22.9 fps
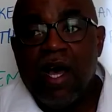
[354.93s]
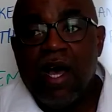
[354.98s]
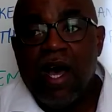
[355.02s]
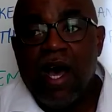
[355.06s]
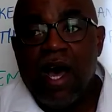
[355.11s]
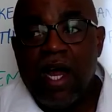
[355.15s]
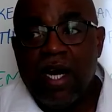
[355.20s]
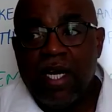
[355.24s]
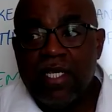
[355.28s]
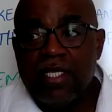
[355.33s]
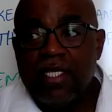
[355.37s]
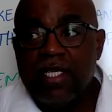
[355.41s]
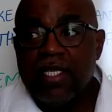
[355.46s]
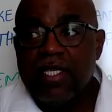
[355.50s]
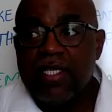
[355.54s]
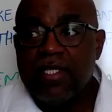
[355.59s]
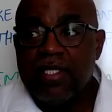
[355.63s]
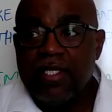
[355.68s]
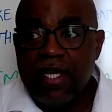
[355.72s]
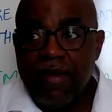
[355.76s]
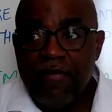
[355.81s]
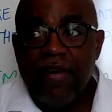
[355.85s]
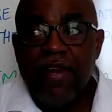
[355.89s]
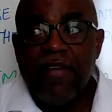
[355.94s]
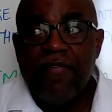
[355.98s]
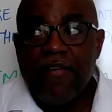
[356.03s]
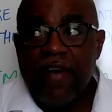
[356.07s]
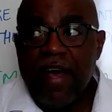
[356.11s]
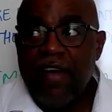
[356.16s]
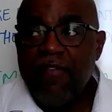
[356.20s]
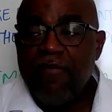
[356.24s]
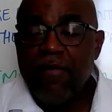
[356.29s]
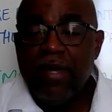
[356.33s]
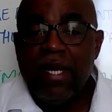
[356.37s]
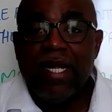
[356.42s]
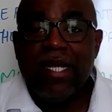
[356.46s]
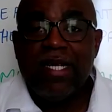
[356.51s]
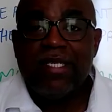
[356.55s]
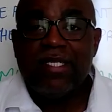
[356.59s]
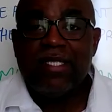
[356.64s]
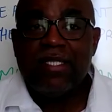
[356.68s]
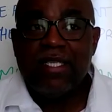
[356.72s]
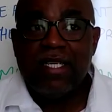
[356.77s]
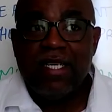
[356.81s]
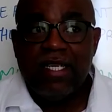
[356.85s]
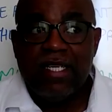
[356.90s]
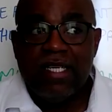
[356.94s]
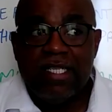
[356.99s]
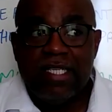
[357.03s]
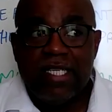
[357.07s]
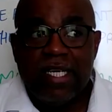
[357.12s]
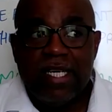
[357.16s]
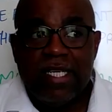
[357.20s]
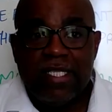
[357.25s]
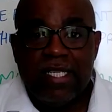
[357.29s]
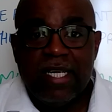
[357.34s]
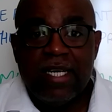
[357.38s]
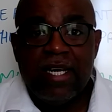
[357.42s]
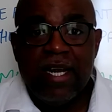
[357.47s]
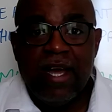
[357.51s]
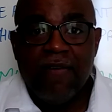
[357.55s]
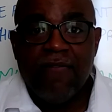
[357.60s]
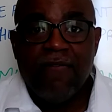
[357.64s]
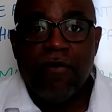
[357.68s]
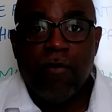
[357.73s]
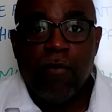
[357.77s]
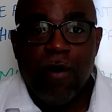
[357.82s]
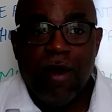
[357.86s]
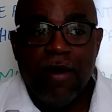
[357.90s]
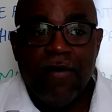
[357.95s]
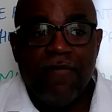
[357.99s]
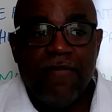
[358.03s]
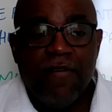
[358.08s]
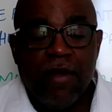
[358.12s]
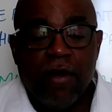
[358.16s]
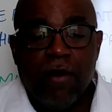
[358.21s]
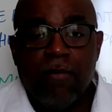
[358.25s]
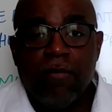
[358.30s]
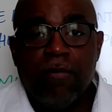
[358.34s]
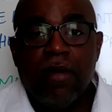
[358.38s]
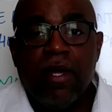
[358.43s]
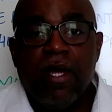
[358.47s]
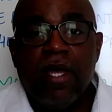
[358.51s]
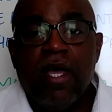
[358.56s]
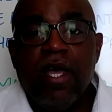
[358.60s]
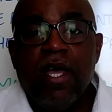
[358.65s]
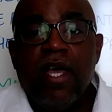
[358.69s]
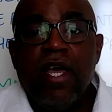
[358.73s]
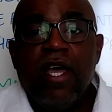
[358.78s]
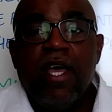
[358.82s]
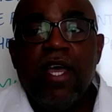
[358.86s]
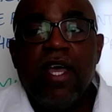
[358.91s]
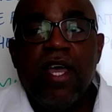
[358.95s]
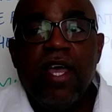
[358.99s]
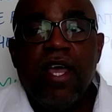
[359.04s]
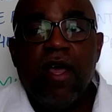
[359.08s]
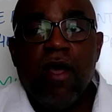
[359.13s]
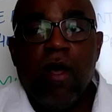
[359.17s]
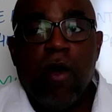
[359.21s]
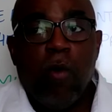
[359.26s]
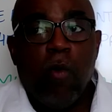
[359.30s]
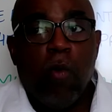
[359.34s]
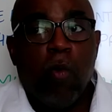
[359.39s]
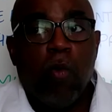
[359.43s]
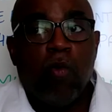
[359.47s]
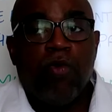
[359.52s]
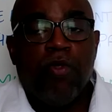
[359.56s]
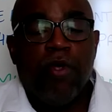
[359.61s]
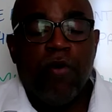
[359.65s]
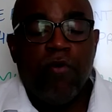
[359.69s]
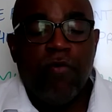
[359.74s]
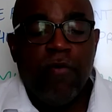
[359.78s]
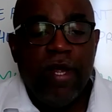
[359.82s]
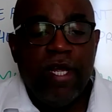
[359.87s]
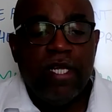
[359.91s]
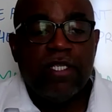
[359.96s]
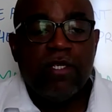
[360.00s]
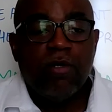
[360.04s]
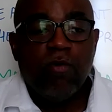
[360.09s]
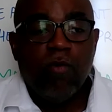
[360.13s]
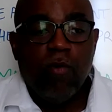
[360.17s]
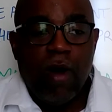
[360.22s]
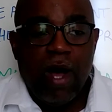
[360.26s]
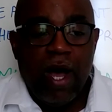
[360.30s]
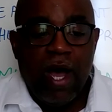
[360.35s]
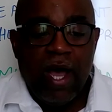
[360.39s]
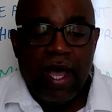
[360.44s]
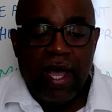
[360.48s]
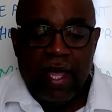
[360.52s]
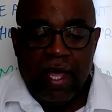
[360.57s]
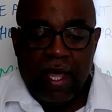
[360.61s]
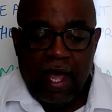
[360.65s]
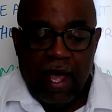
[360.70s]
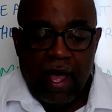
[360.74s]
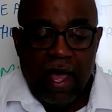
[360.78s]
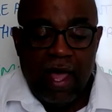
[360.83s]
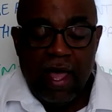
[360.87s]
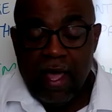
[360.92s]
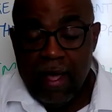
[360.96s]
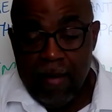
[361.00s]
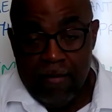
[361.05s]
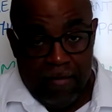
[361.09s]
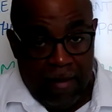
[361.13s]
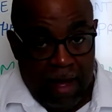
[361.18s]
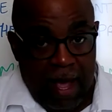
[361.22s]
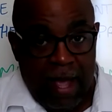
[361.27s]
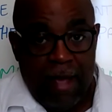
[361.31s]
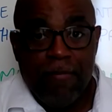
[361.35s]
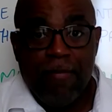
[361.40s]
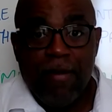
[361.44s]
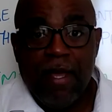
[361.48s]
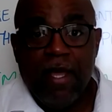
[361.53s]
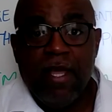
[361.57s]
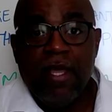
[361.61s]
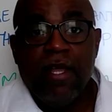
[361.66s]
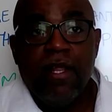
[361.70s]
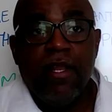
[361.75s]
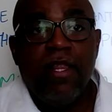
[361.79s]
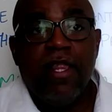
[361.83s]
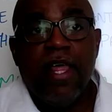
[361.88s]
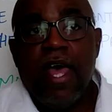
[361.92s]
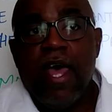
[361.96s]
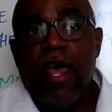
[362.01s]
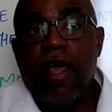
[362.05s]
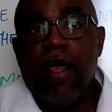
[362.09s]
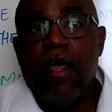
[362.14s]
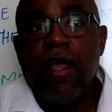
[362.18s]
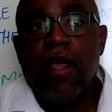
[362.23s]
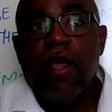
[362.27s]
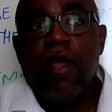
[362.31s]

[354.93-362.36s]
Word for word: Honestly, 75 minutes is enough for one film the reason why, in my opinion, that